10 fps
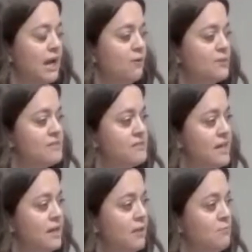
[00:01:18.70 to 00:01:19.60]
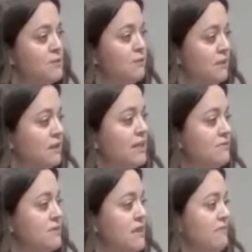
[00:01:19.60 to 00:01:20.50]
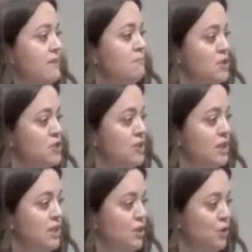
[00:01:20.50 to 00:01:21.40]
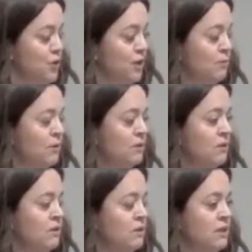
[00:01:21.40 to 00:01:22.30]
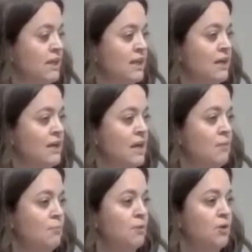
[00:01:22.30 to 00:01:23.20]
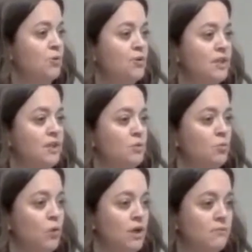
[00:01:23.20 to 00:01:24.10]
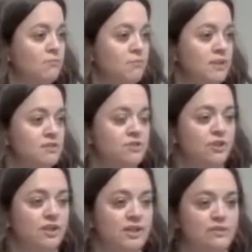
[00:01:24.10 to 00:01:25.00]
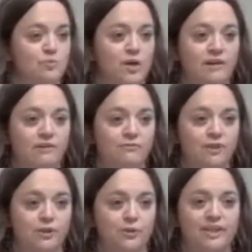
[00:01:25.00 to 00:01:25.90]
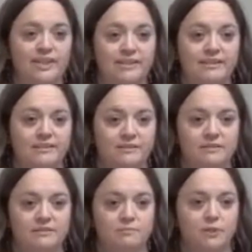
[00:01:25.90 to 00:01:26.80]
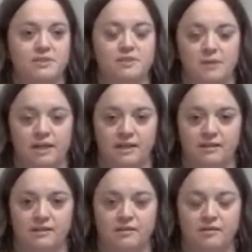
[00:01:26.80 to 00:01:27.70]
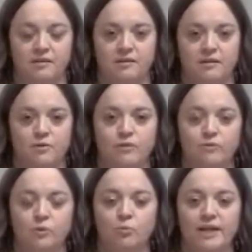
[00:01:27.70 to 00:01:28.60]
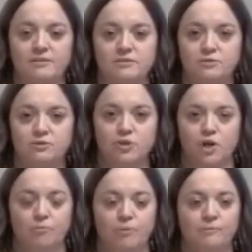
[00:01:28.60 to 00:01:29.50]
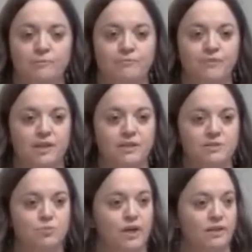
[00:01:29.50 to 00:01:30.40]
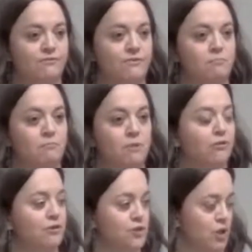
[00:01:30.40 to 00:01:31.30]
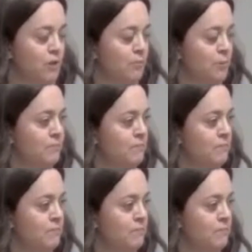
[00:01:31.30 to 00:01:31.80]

It was set up to be a life-saving mission in Europe, but only one minister and his wife agreed to participate, Reverend Waitstill Sharp and his wife, Martha Sharp.